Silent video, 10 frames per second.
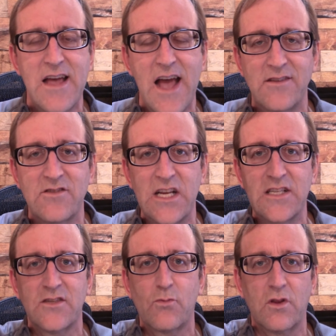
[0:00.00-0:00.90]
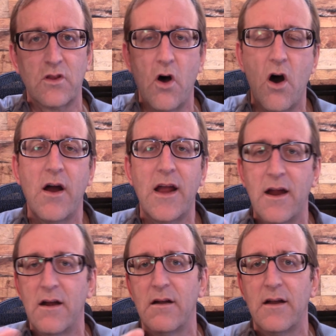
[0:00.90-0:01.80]
has Jesus with long
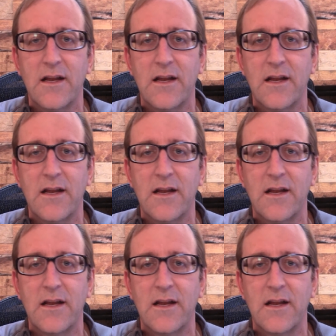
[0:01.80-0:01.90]
hair